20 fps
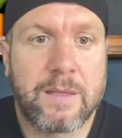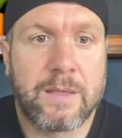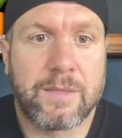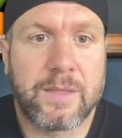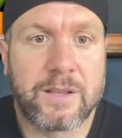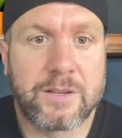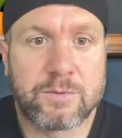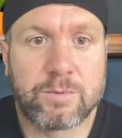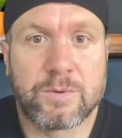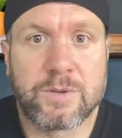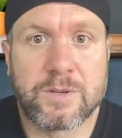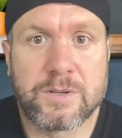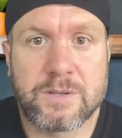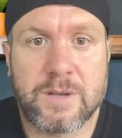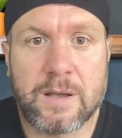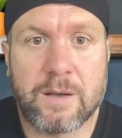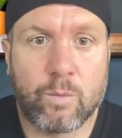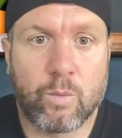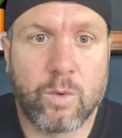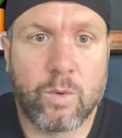This was
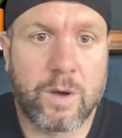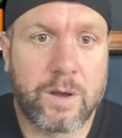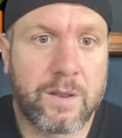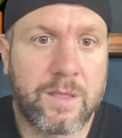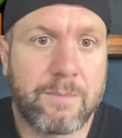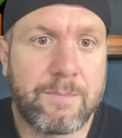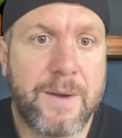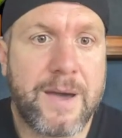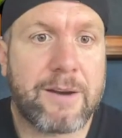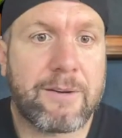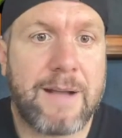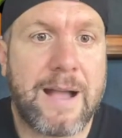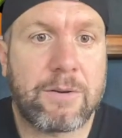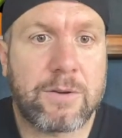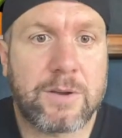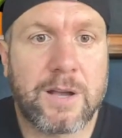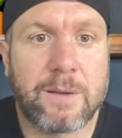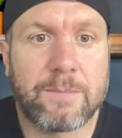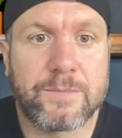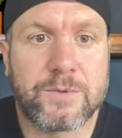one of the better
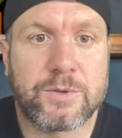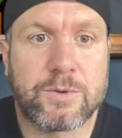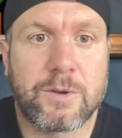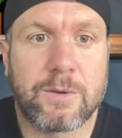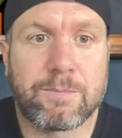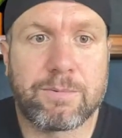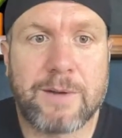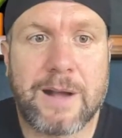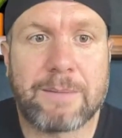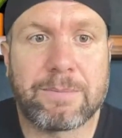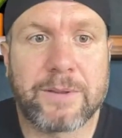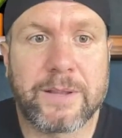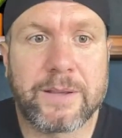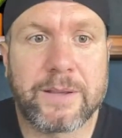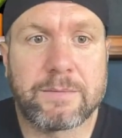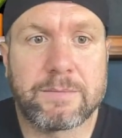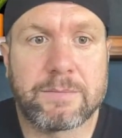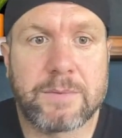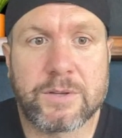outcomes you could probably